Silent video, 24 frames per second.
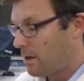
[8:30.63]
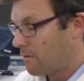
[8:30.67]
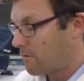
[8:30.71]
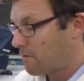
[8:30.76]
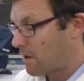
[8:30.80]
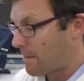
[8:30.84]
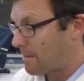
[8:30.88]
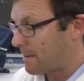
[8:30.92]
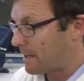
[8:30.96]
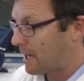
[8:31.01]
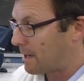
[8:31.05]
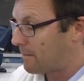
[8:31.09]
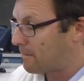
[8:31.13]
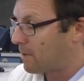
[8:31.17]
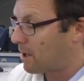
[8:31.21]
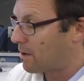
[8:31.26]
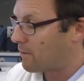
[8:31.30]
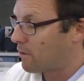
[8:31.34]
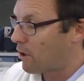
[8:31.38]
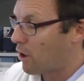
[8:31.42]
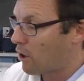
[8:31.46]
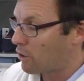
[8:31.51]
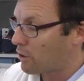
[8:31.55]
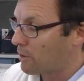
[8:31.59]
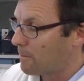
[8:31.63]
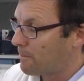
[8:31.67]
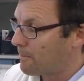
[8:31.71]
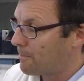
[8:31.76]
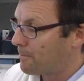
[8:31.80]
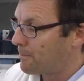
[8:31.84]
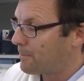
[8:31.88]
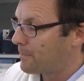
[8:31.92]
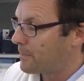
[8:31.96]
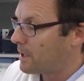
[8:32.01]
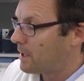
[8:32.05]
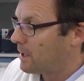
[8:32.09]
wrapping up my rock,
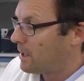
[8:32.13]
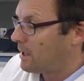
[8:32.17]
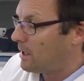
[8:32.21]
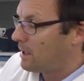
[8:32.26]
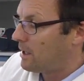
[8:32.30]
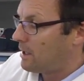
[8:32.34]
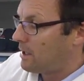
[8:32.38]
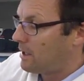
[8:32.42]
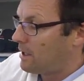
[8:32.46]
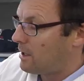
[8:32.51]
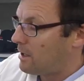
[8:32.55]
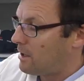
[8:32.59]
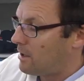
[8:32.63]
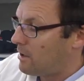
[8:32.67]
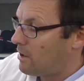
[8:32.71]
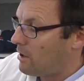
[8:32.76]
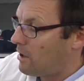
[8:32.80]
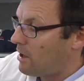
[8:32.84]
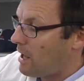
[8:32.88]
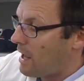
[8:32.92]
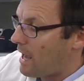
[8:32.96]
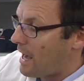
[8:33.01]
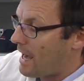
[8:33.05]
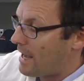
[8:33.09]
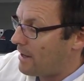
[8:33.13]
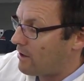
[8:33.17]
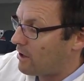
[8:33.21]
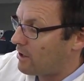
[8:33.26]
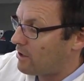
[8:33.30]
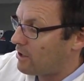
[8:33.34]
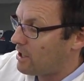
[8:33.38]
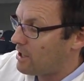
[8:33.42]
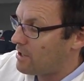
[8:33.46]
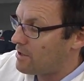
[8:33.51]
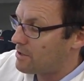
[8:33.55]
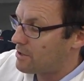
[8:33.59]
and I
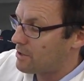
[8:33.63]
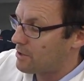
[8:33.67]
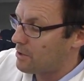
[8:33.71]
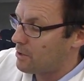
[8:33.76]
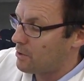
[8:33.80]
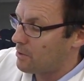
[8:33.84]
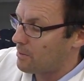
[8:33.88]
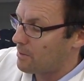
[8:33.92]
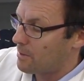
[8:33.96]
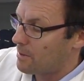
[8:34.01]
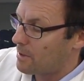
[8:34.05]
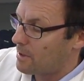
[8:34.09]
need to